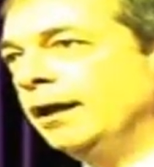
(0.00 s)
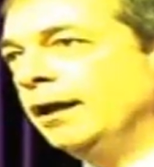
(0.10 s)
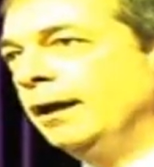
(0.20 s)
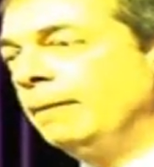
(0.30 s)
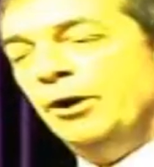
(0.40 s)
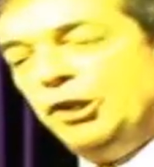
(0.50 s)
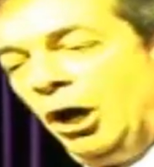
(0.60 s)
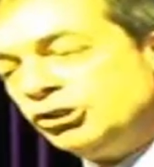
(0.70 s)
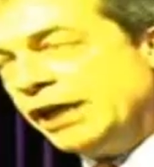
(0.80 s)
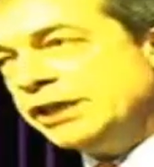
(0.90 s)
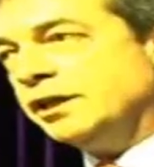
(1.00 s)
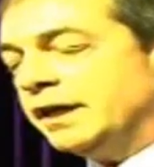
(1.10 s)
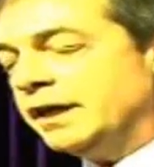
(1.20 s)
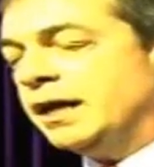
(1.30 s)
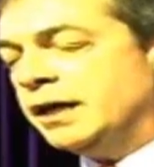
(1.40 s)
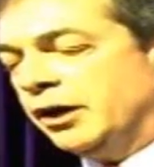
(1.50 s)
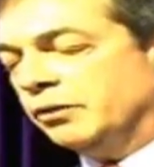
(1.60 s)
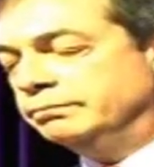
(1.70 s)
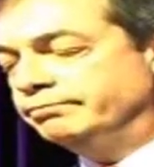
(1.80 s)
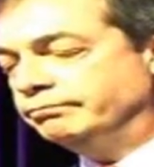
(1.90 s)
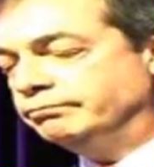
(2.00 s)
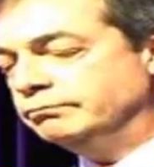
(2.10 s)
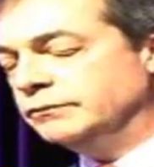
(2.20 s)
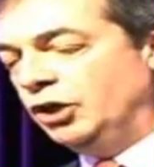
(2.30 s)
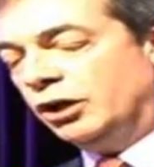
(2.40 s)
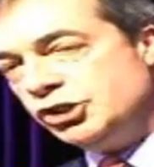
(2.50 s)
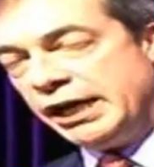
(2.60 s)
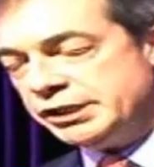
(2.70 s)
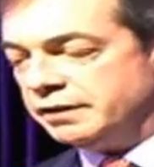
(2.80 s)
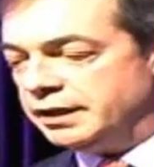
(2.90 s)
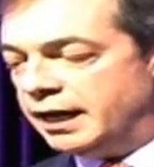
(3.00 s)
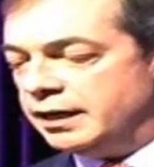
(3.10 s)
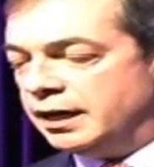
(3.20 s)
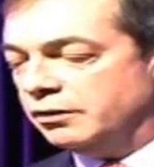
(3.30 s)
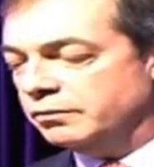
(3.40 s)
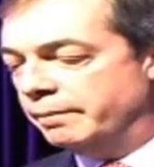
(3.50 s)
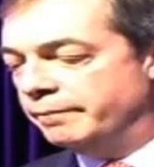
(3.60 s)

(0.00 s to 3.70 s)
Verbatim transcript: but not just to the EU. Not just to the EU.